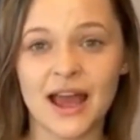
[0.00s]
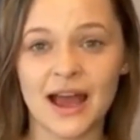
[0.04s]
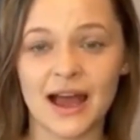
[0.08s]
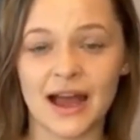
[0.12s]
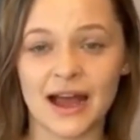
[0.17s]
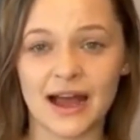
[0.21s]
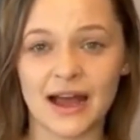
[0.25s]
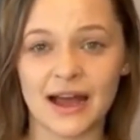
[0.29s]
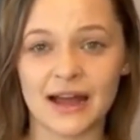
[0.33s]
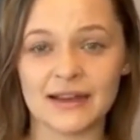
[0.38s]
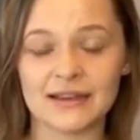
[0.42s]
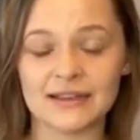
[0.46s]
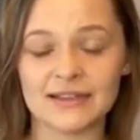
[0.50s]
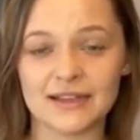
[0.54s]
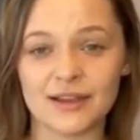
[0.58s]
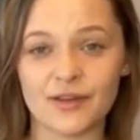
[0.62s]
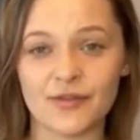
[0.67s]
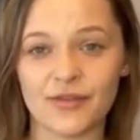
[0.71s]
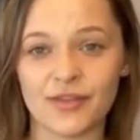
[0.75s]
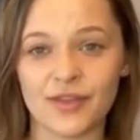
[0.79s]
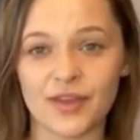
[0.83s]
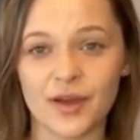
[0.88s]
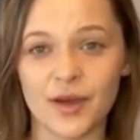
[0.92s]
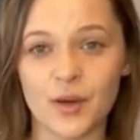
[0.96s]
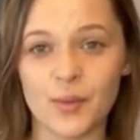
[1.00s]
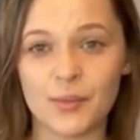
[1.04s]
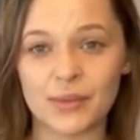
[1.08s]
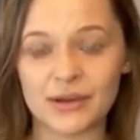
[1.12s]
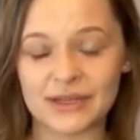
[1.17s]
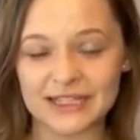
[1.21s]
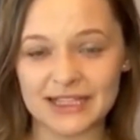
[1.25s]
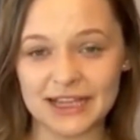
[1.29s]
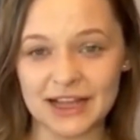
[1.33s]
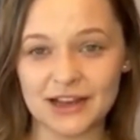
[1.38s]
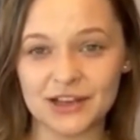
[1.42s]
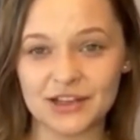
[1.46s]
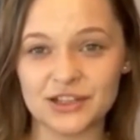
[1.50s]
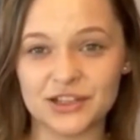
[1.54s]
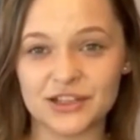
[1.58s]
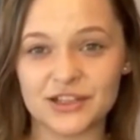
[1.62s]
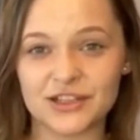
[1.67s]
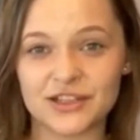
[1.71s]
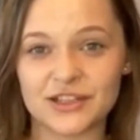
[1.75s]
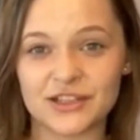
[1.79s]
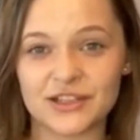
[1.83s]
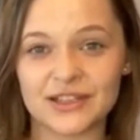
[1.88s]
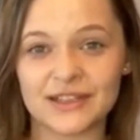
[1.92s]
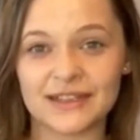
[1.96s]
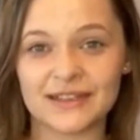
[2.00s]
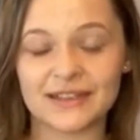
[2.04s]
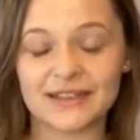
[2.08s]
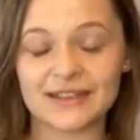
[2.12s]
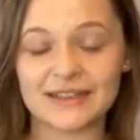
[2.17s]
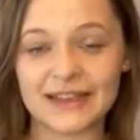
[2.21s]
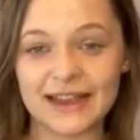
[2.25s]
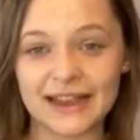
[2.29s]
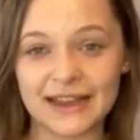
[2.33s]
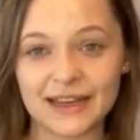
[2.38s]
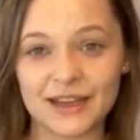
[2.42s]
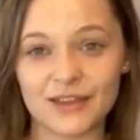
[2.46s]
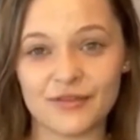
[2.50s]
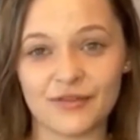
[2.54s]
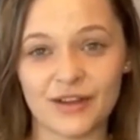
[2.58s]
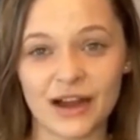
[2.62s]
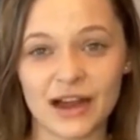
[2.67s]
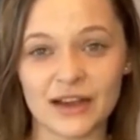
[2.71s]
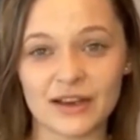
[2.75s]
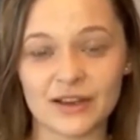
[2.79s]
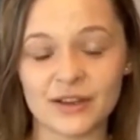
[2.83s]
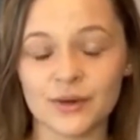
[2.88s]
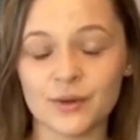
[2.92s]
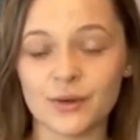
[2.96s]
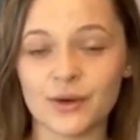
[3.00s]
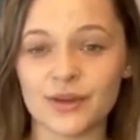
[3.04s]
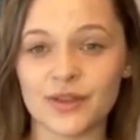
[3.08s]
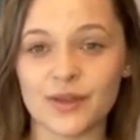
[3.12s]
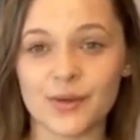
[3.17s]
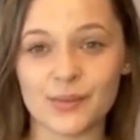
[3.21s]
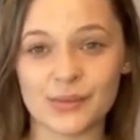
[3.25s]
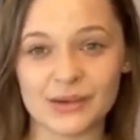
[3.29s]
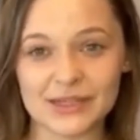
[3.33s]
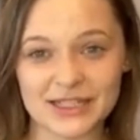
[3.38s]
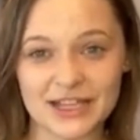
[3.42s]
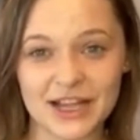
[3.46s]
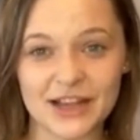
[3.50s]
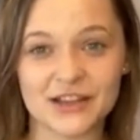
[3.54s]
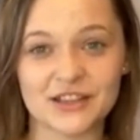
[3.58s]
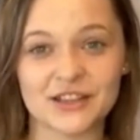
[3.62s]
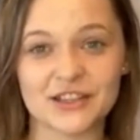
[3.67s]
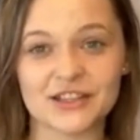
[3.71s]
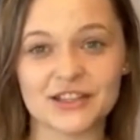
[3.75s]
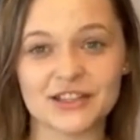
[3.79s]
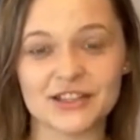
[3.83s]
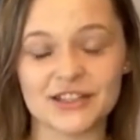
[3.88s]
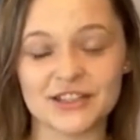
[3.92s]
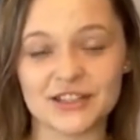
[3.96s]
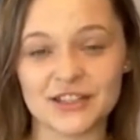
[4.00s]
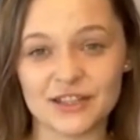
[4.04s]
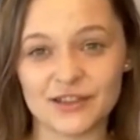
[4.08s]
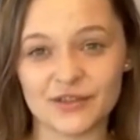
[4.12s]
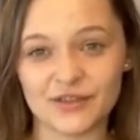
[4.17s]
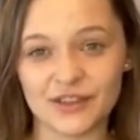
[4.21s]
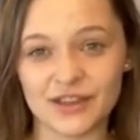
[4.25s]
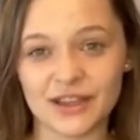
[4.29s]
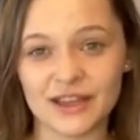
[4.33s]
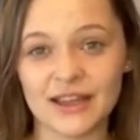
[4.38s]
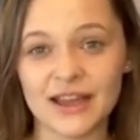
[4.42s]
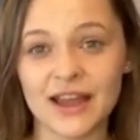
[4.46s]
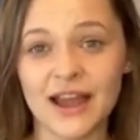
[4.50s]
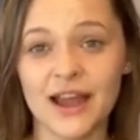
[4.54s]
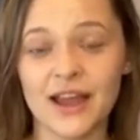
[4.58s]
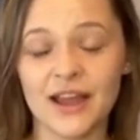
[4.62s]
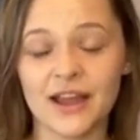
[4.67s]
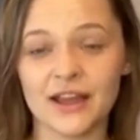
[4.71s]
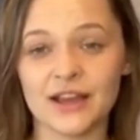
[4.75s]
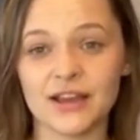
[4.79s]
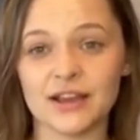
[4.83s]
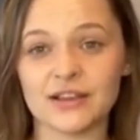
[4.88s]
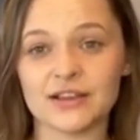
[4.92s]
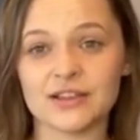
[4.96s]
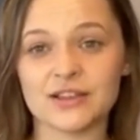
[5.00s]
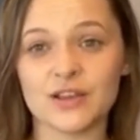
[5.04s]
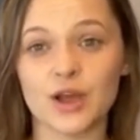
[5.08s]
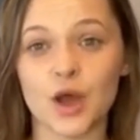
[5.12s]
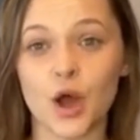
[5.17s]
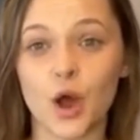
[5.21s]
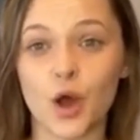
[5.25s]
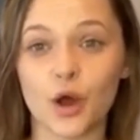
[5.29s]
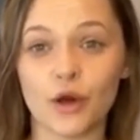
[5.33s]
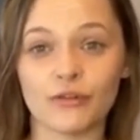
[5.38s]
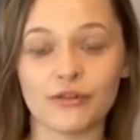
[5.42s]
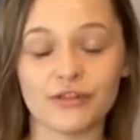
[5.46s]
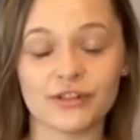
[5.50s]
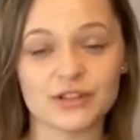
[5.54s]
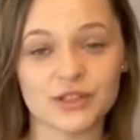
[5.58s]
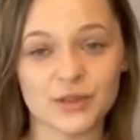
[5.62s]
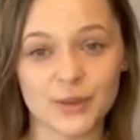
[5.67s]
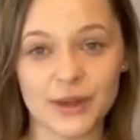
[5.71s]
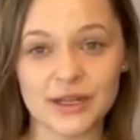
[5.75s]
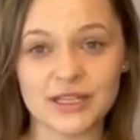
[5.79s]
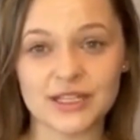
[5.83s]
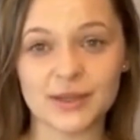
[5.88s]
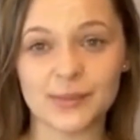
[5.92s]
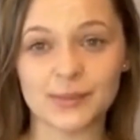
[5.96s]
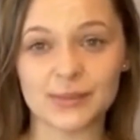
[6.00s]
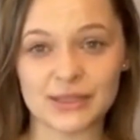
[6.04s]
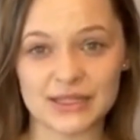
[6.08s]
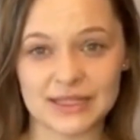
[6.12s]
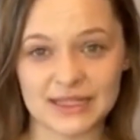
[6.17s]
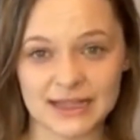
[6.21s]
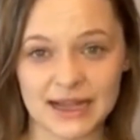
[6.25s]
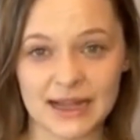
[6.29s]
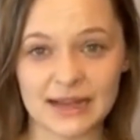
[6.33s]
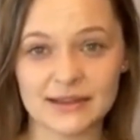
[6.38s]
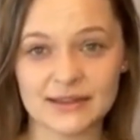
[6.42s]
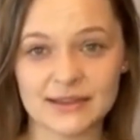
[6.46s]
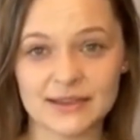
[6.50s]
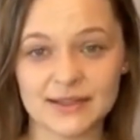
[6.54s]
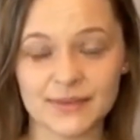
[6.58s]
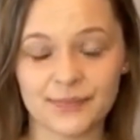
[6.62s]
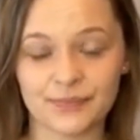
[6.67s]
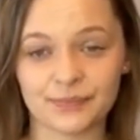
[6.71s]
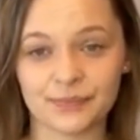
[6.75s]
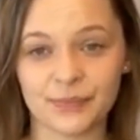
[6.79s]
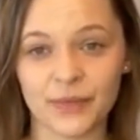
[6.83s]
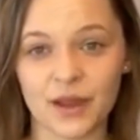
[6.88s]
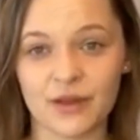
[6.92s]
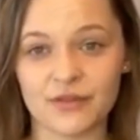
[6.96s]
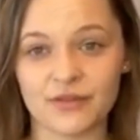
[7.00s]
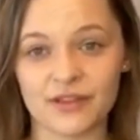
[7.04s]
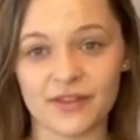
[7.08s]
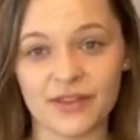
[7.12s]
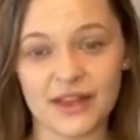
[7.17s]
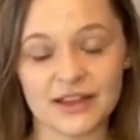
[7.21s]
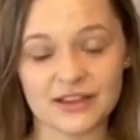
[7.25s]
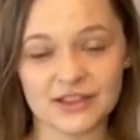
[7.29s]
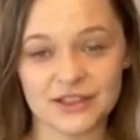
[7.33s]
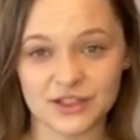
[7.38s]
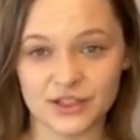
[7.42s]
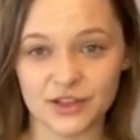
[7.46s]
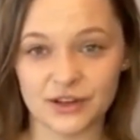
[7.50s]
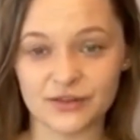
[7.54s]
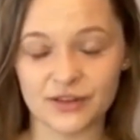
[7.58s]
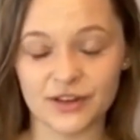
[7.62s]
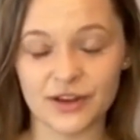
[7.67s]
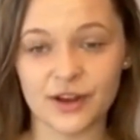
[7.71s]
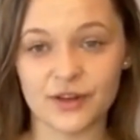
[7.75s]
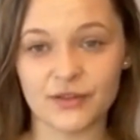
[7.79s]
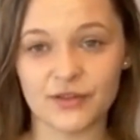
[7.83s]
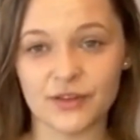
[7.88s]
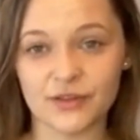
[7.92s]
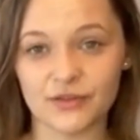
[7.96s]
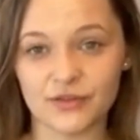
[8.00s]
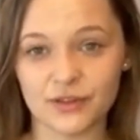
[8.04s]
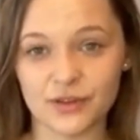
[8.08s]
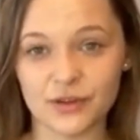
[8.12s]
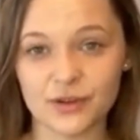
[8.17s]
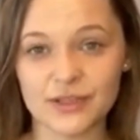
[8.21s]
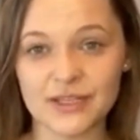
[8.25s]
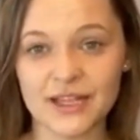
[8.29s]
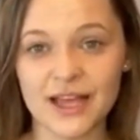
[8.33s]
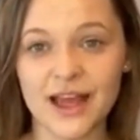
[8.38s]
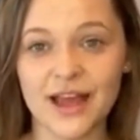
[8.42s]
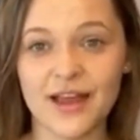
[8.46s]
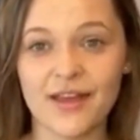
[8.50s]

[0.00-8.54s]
And if the percentage daily value or the percentage DV is over 20% for that serving of the food,